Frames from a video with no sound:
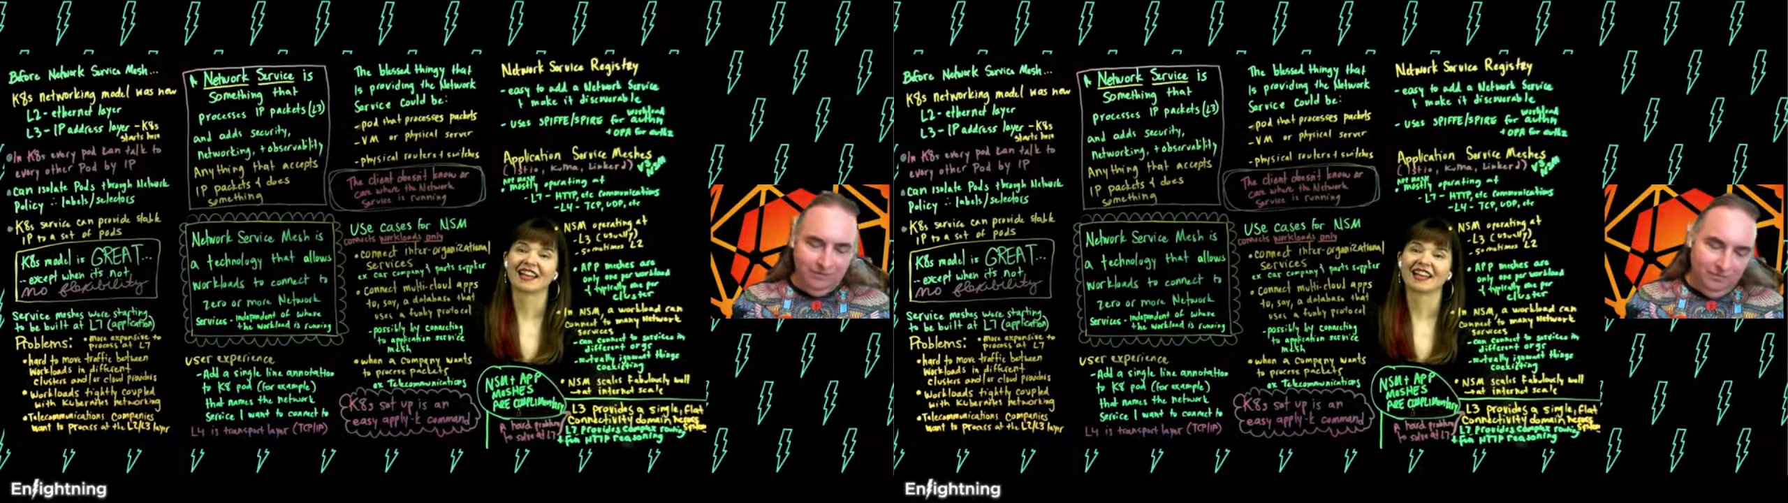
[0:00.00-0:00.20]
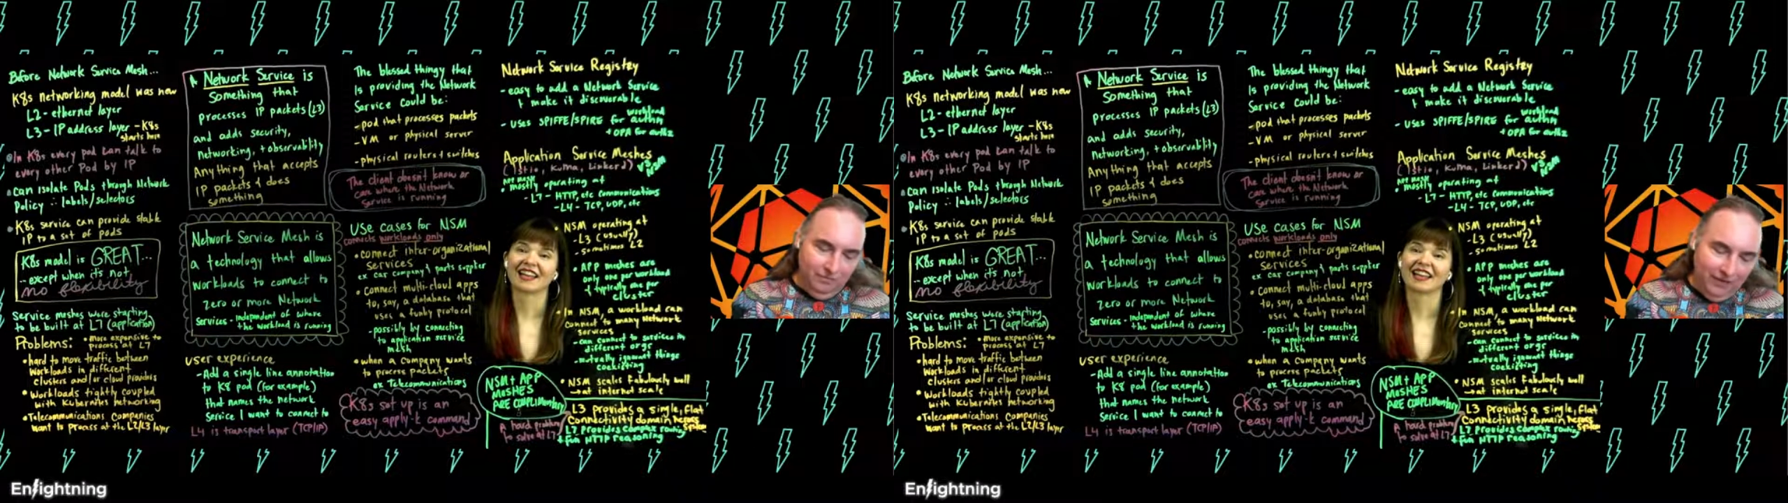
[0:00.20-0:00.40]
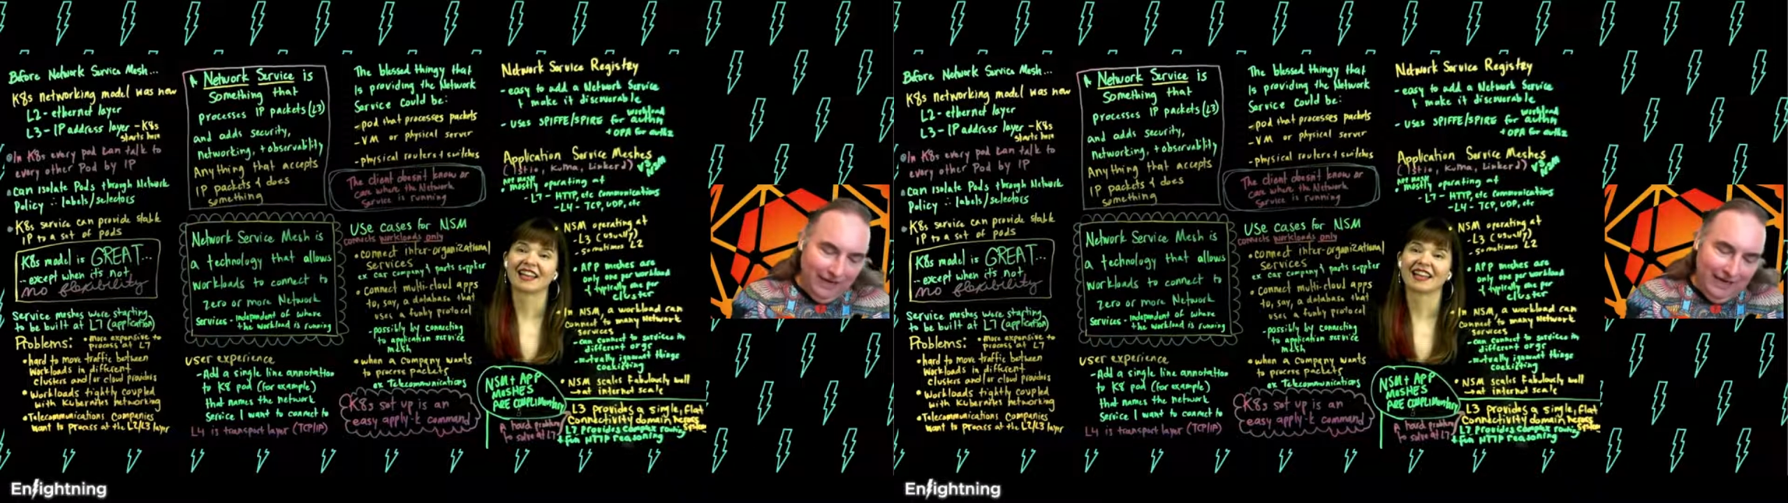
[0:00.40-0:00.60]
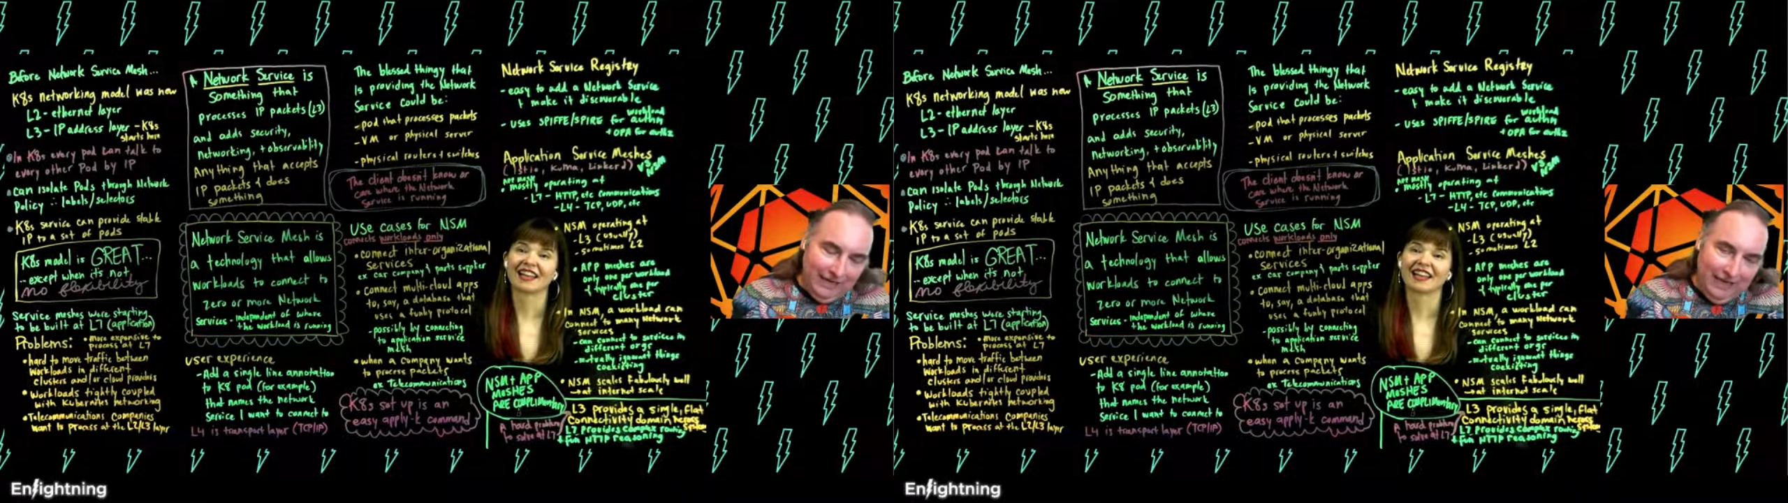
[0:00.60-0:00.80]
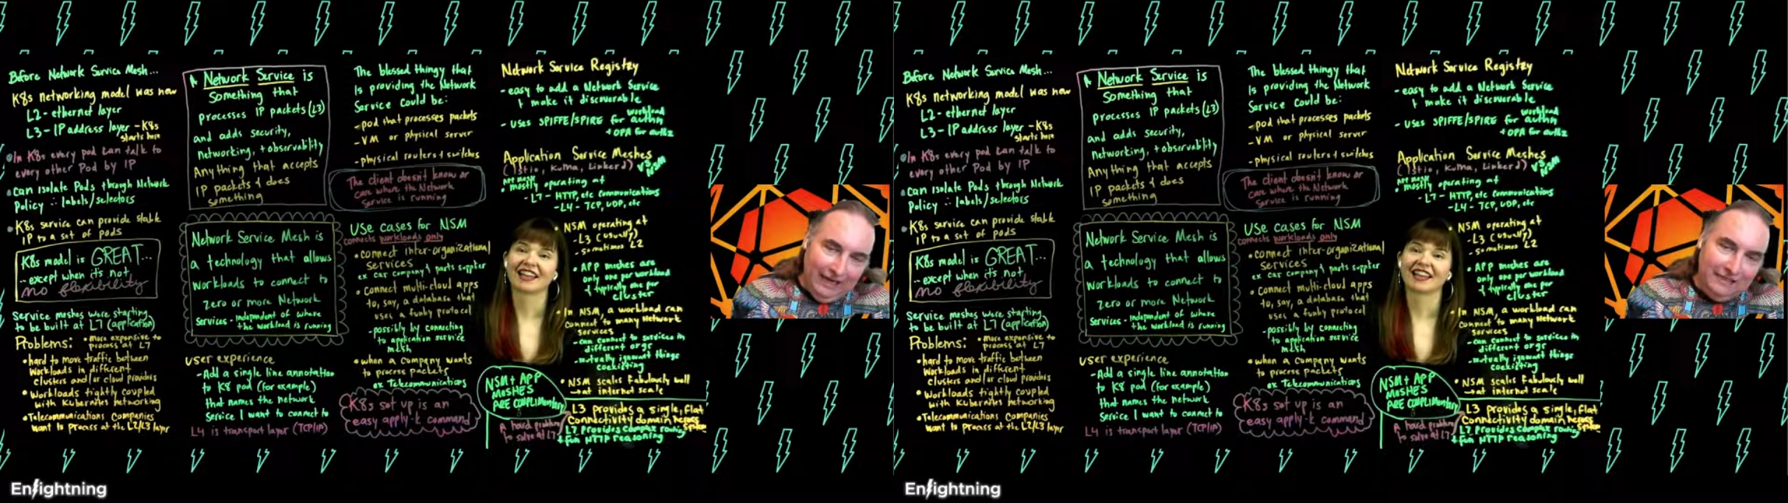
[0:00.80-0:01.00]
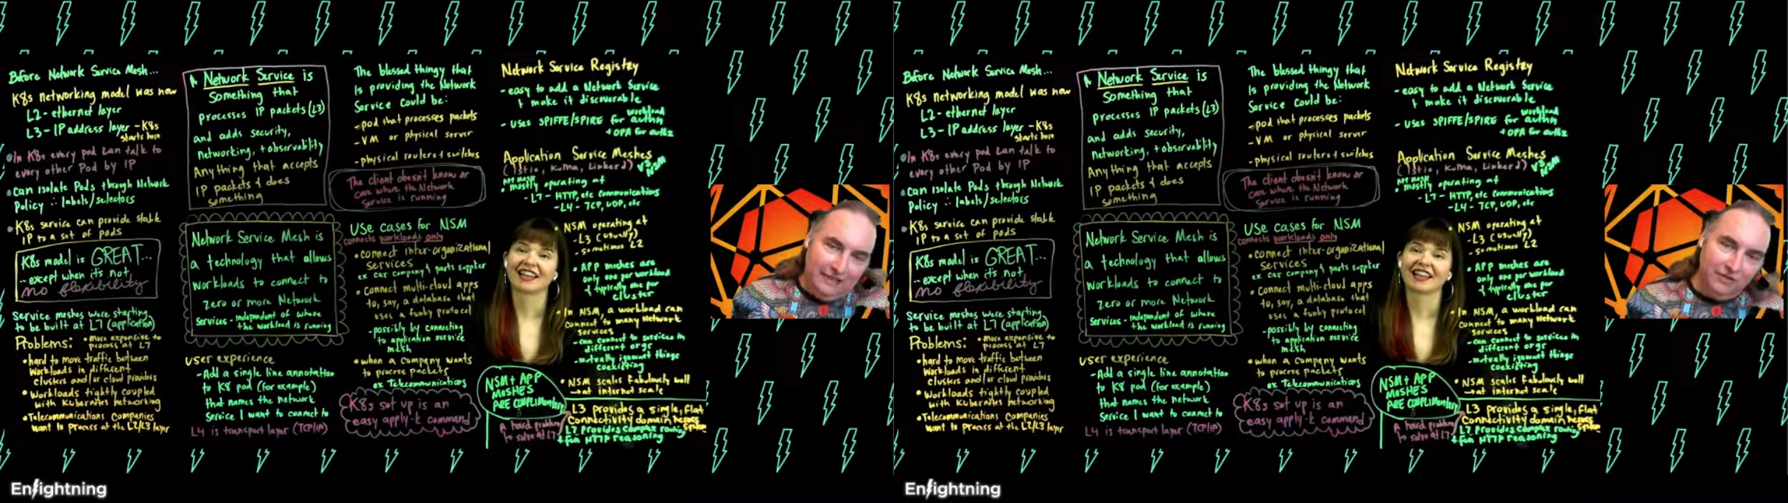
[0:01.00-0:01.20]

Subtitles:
we kind of lied to you.